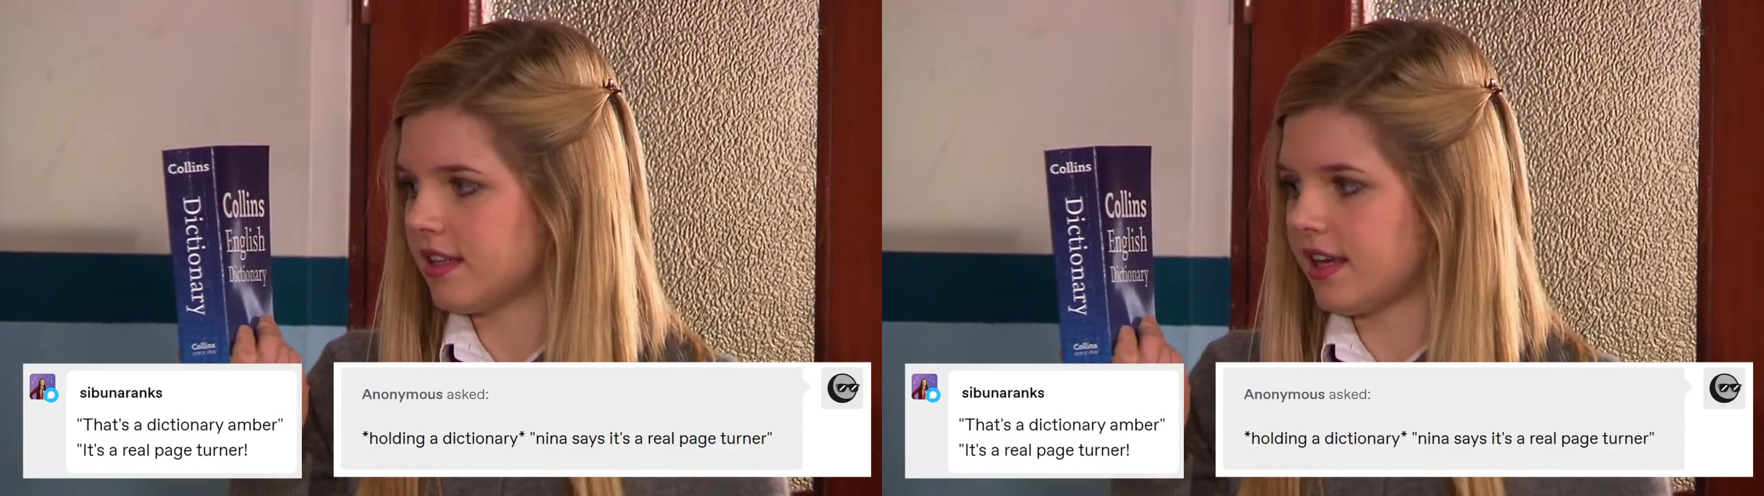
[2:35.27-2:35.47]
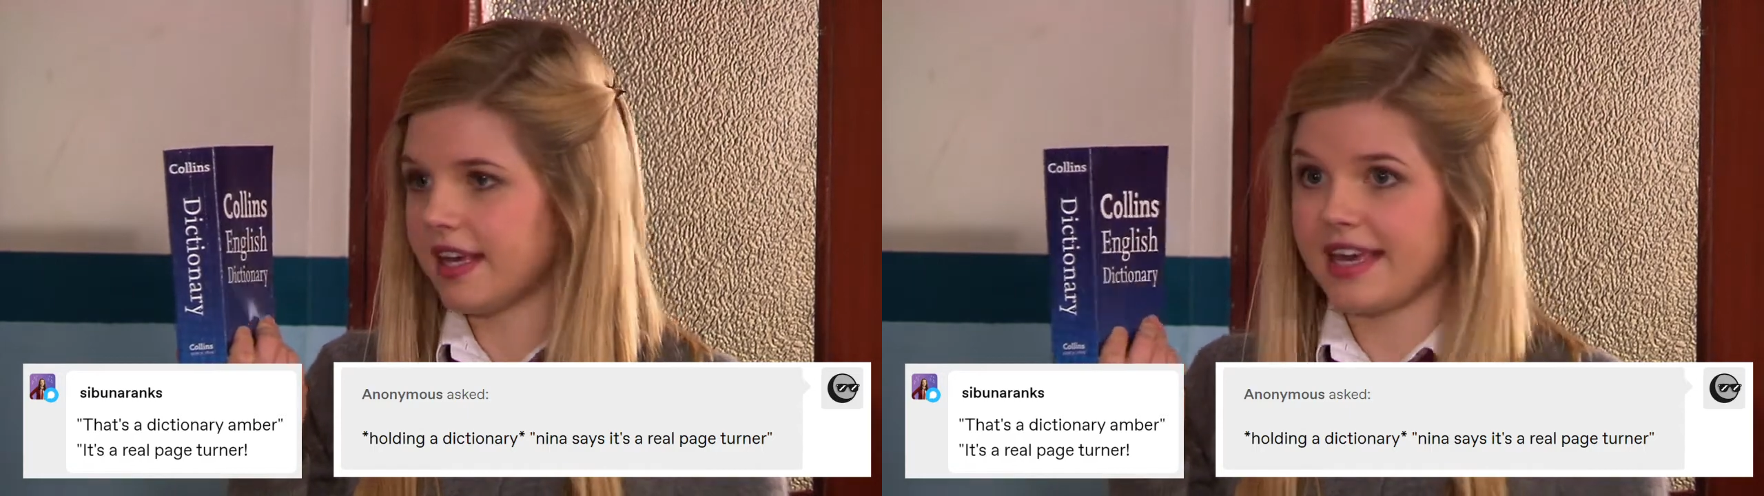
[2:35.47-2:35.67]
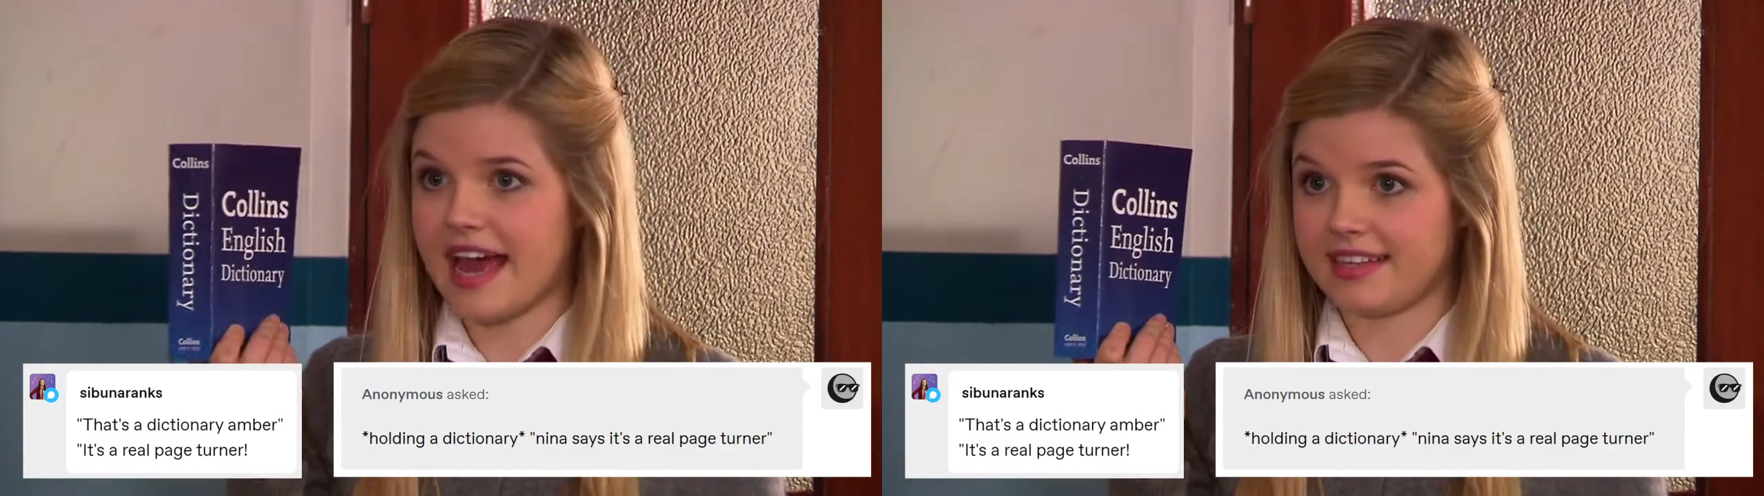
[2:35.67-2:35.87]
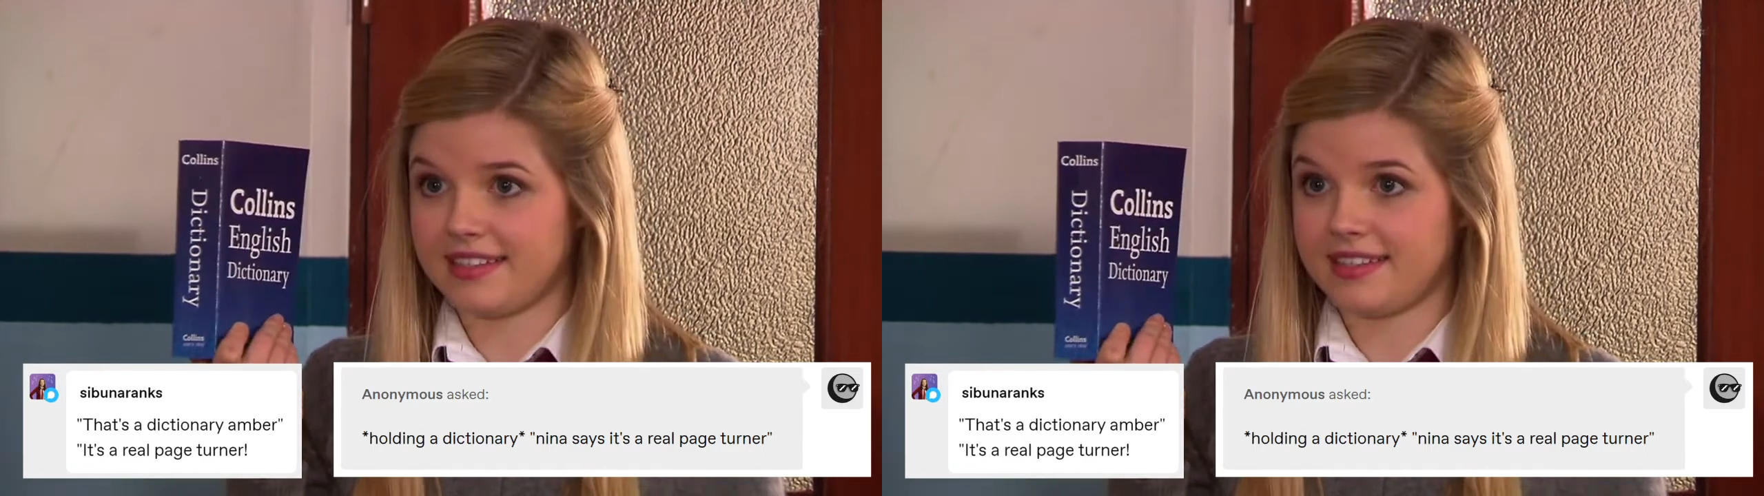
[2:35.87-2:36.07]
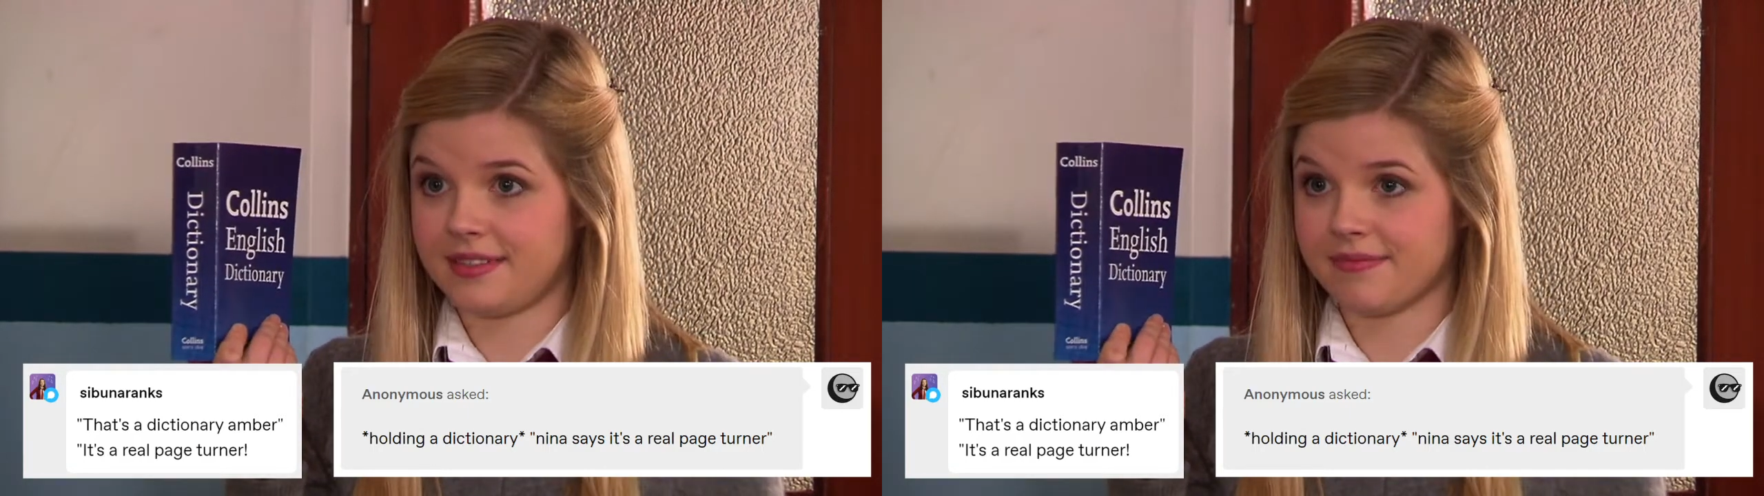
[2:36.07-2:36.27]

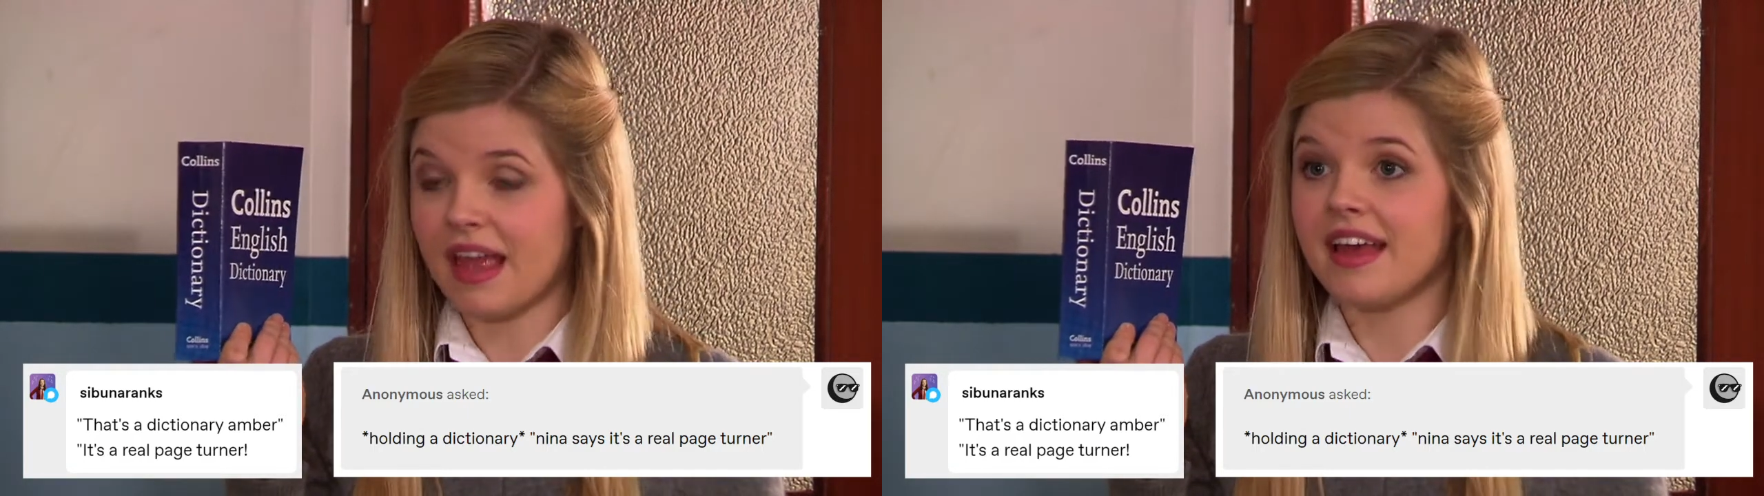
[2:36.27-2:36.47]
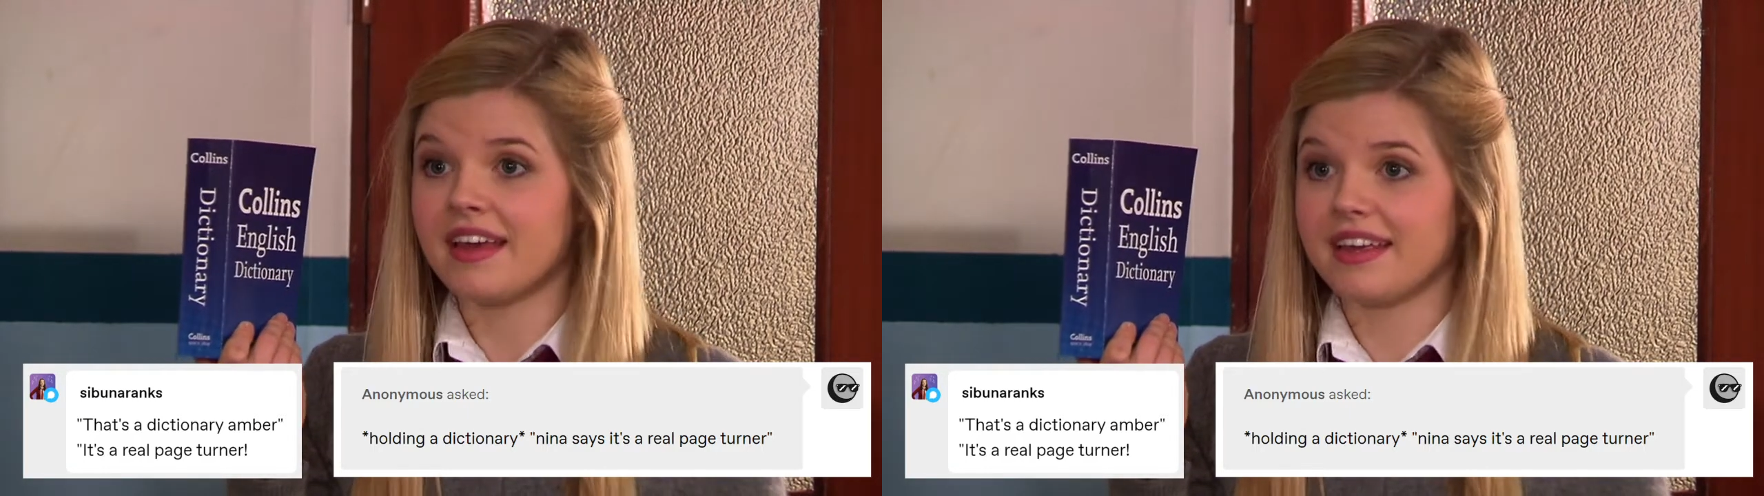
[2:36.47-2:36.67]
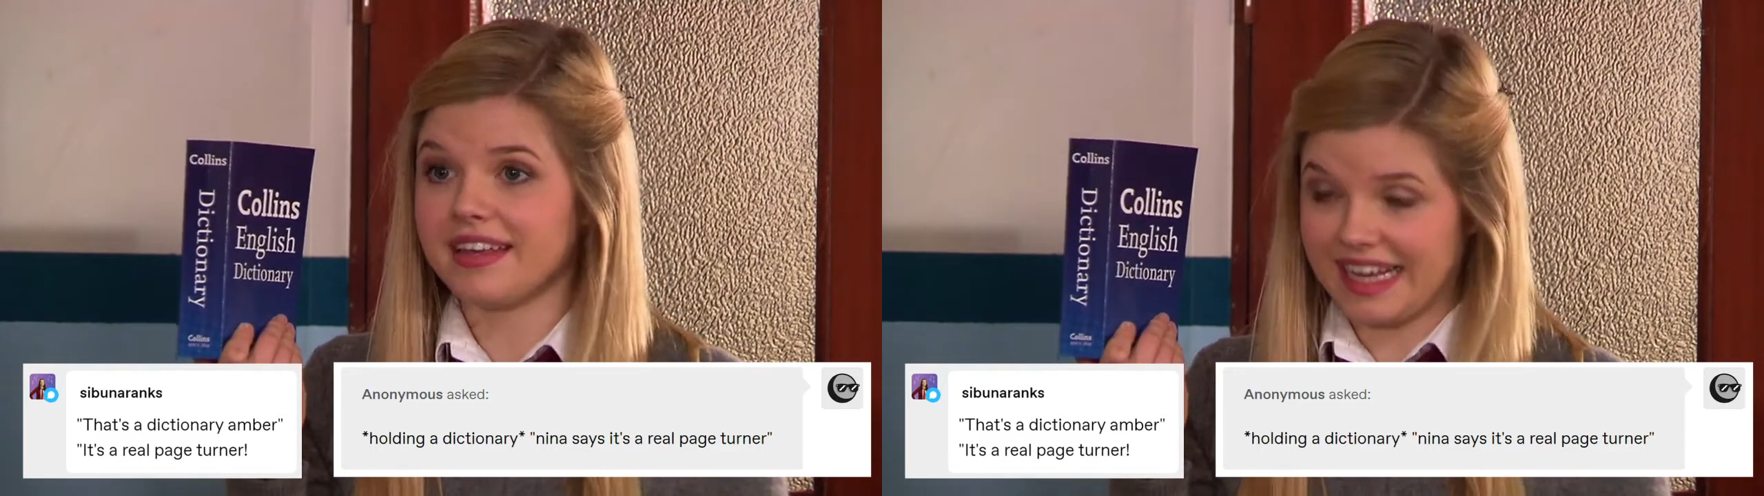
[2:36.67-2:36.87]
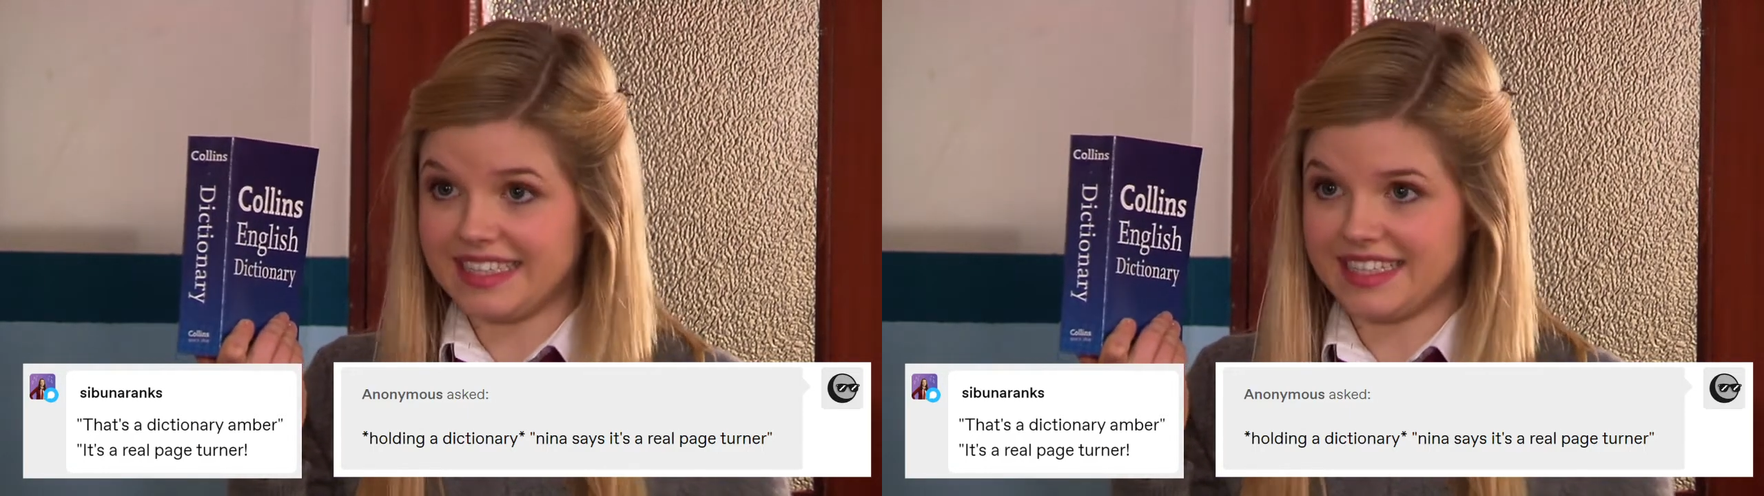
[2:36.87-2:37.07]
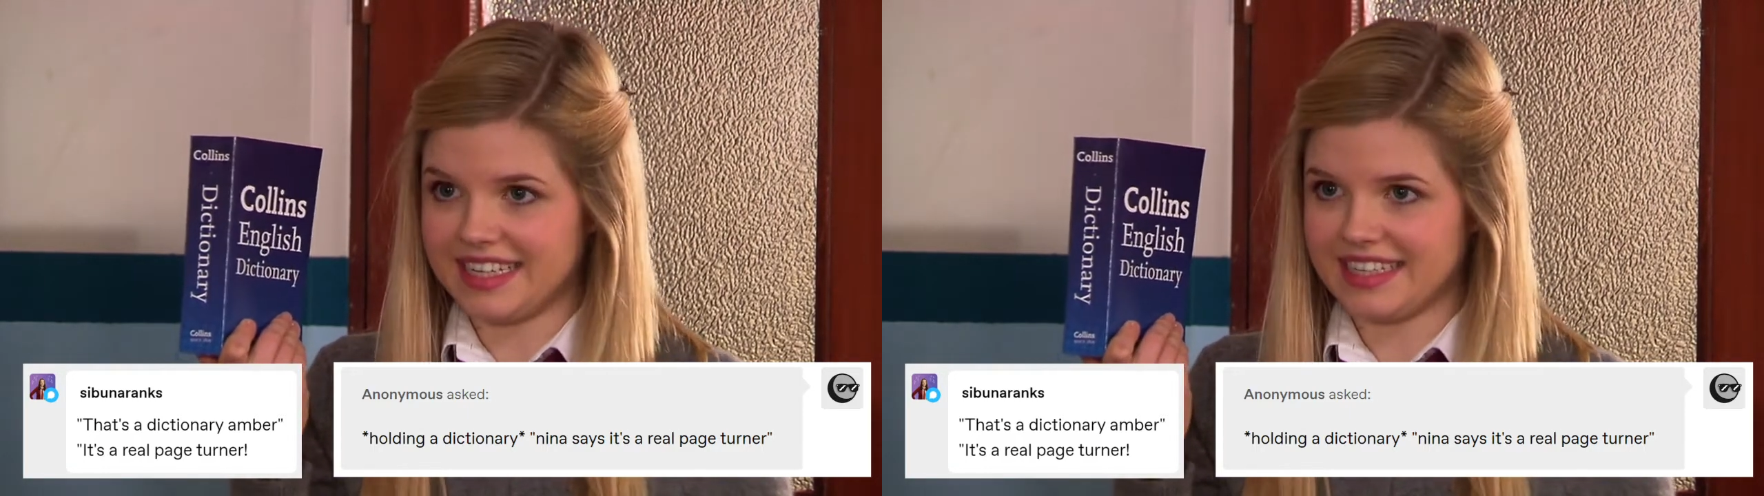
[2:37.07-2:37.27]
Yes, yes
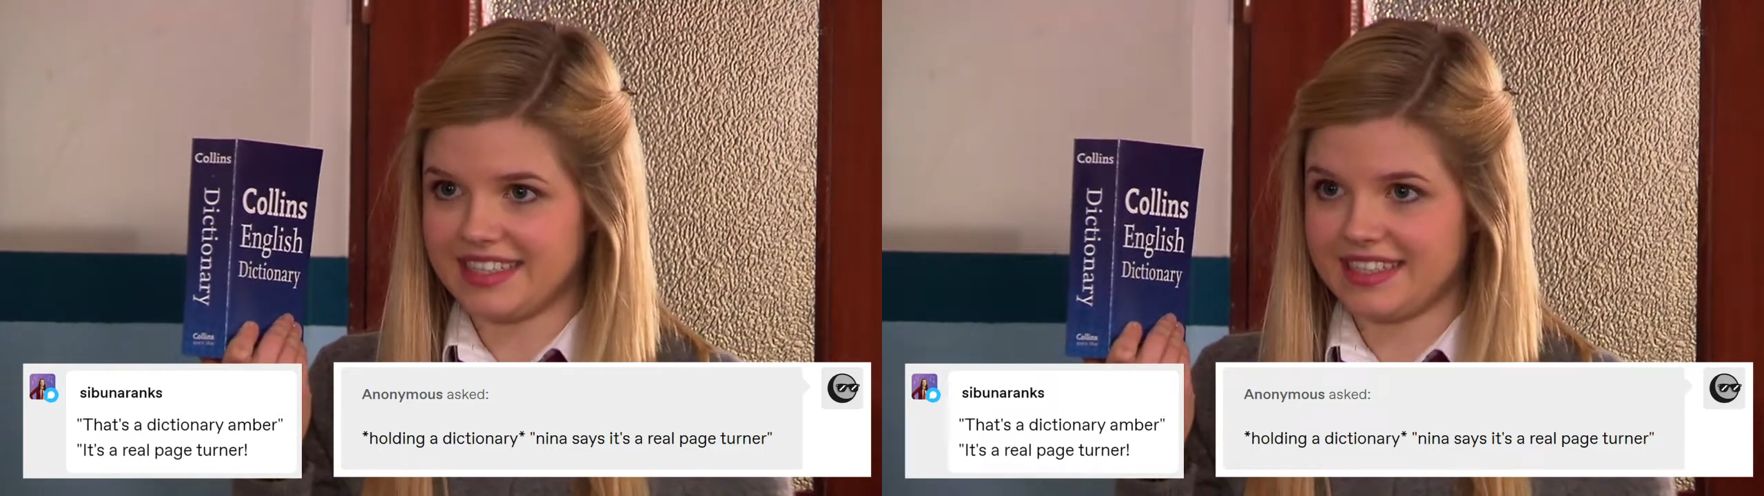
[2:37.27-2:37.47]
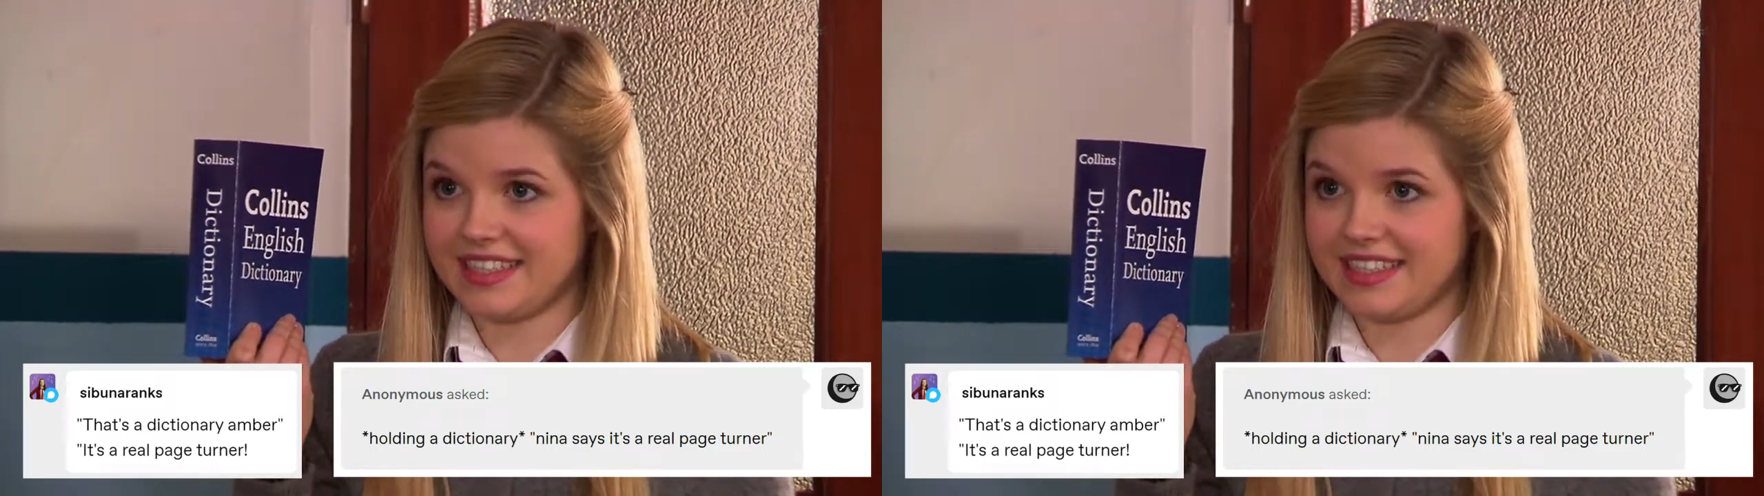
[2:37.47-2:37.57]
it is.